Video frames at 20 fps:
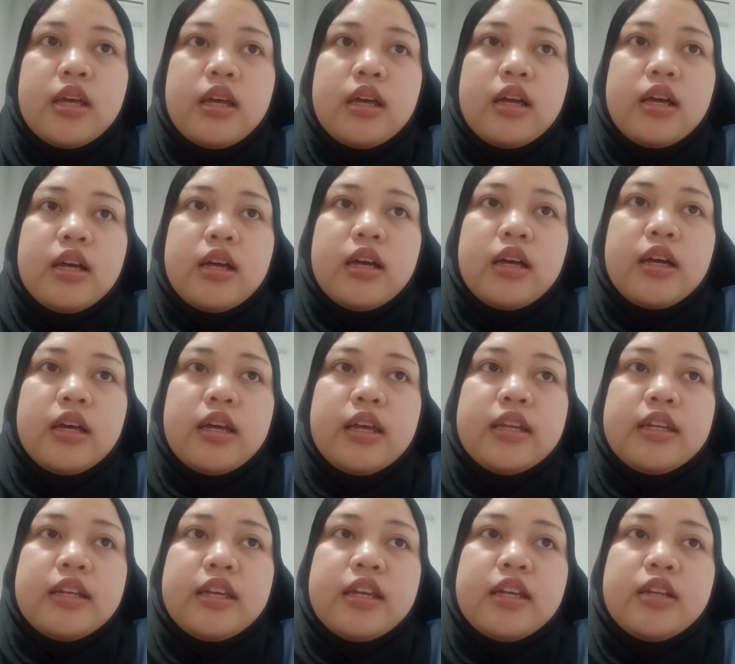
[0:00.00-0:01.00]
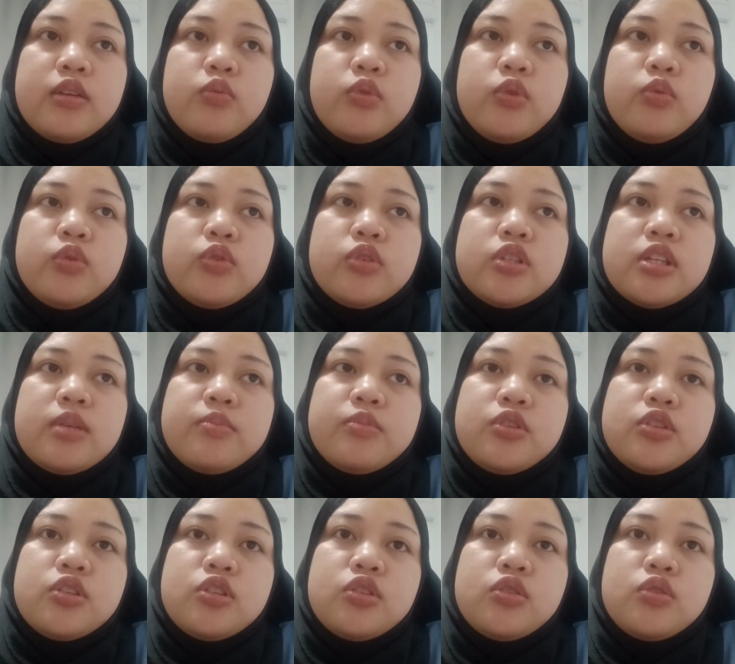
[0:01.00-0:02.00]
and then we would
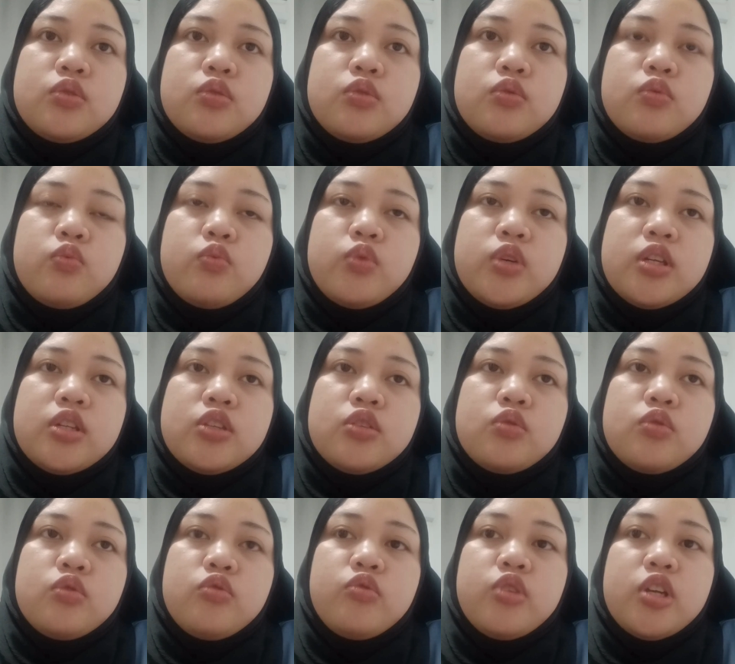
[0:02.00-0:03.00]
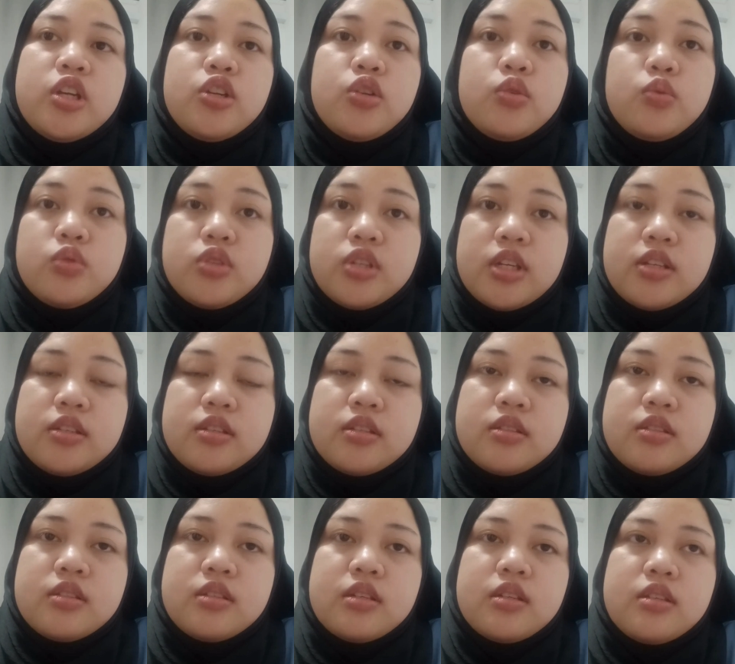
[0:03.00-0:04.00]
substitute words to create new
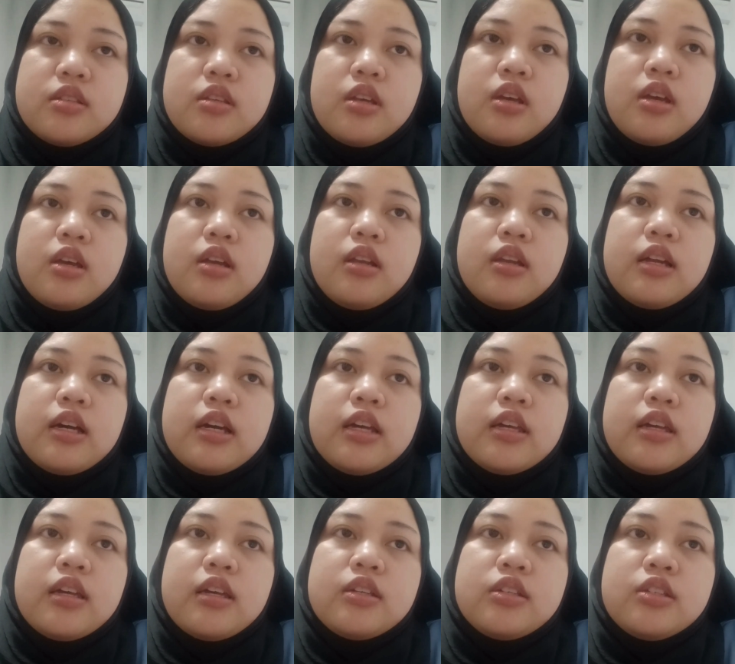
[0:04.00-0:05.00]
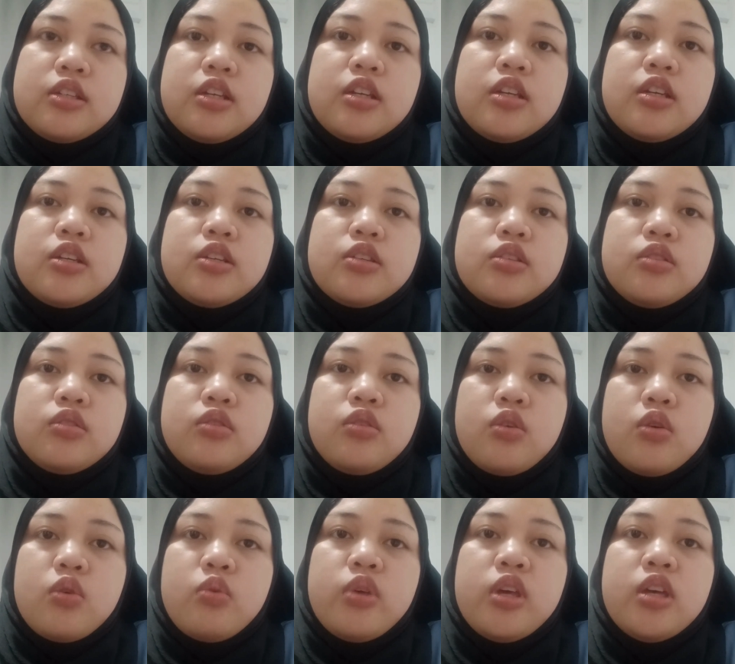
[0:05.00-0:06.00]
sentences like she is
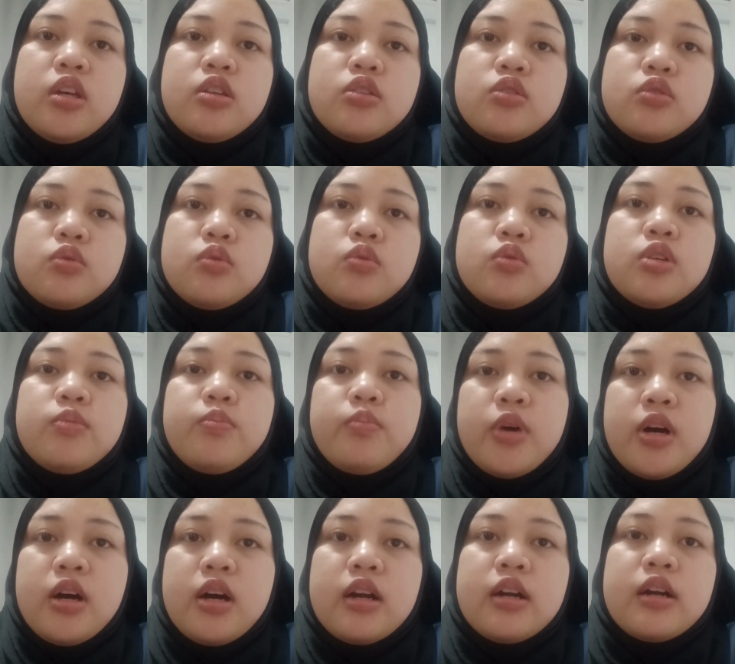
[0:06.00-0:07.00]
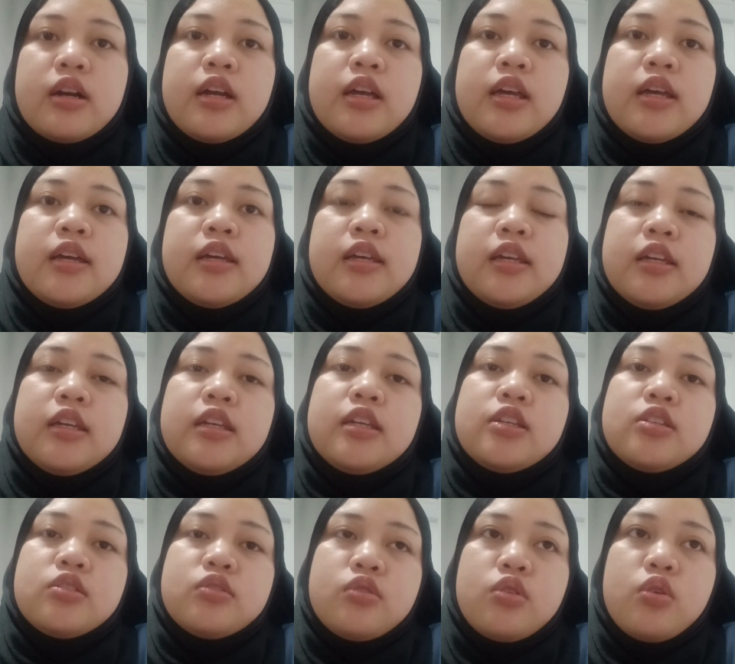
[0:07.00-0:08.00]
going to the park, he
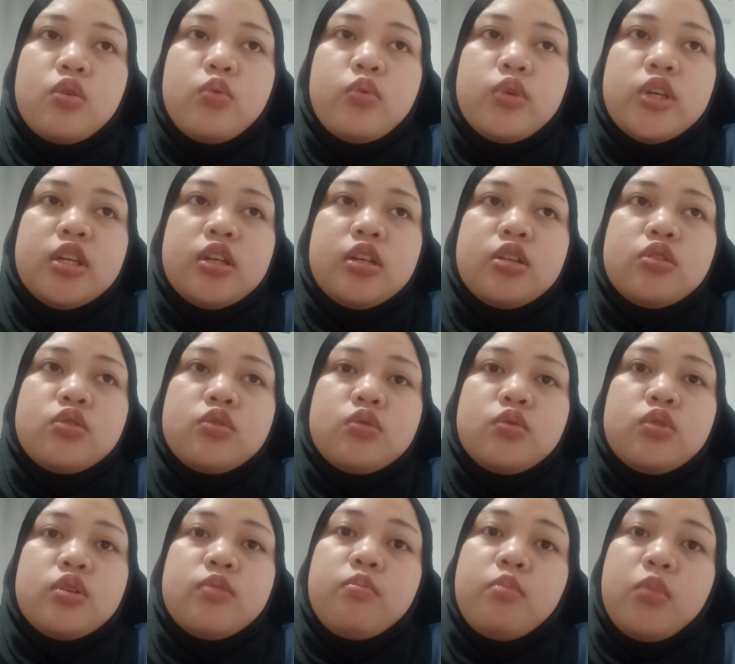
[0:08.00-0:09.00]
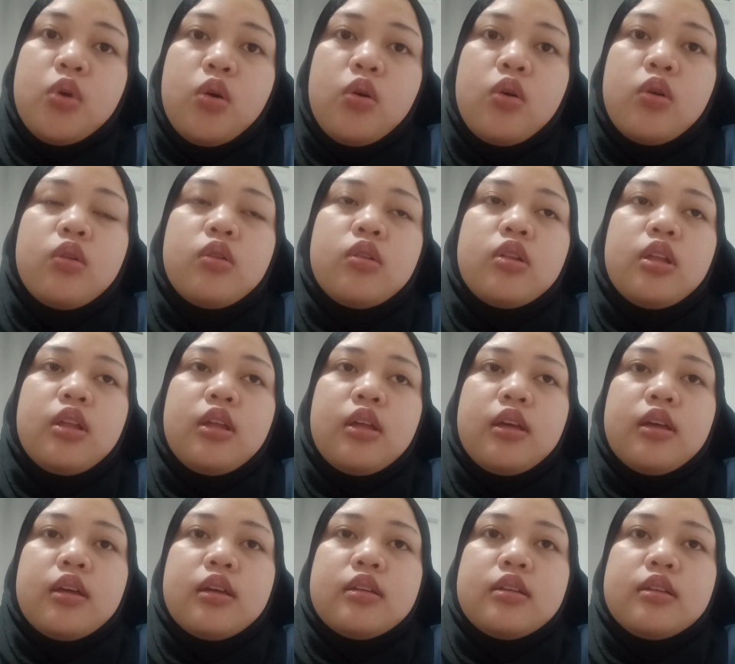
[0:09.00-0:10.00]
is going to the mall.
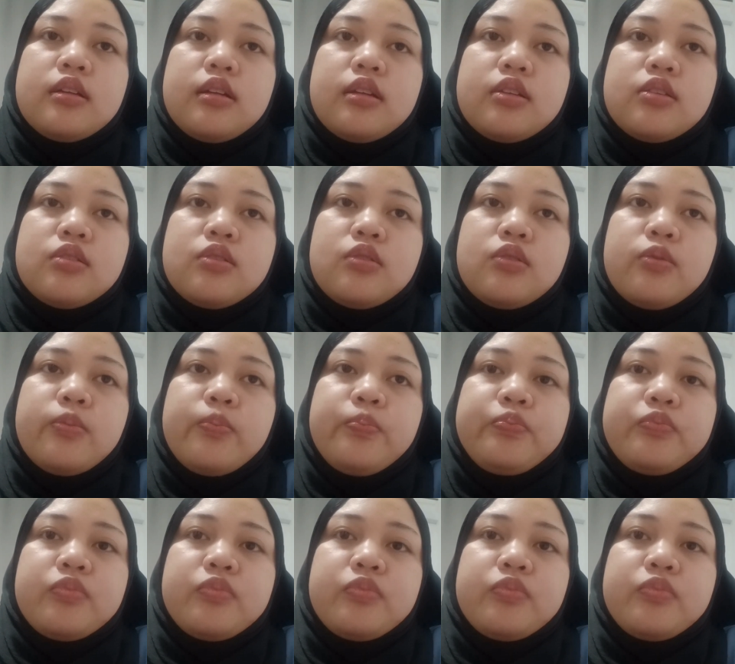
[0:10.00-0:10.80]
So